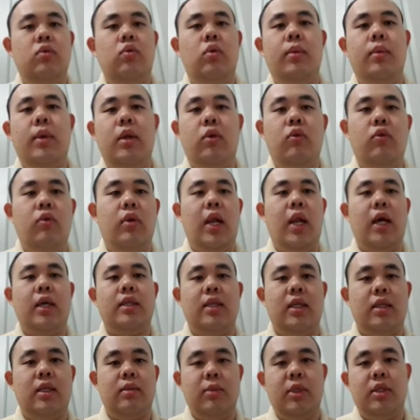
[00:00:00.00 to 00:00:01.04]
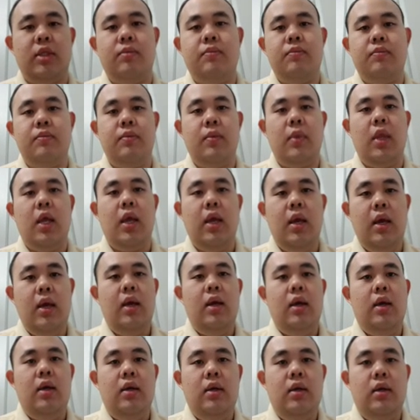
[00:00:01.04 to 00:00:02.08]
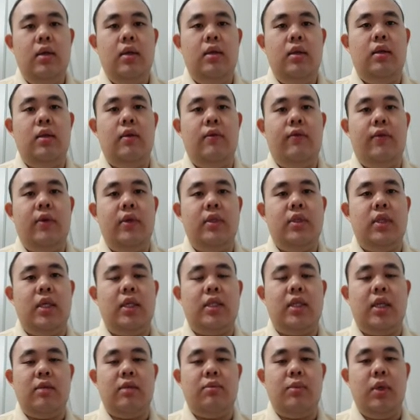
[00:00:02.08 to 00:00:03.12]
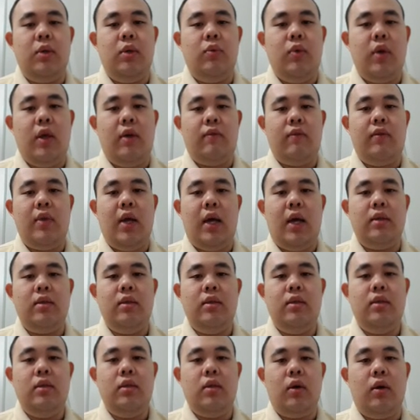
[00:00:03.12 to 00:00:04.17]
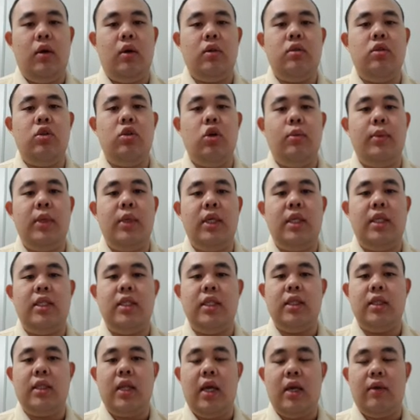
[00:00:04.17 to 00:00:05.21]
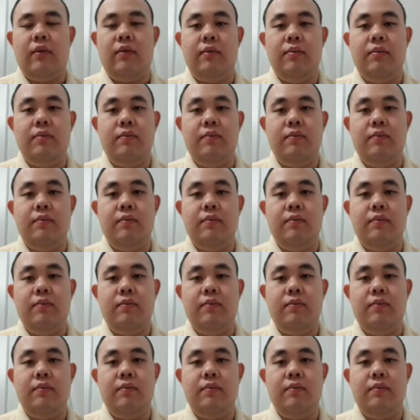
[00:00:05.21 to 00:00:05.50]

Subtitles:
will be ruler assessment. The first assessment we have done on normal kitchen knife.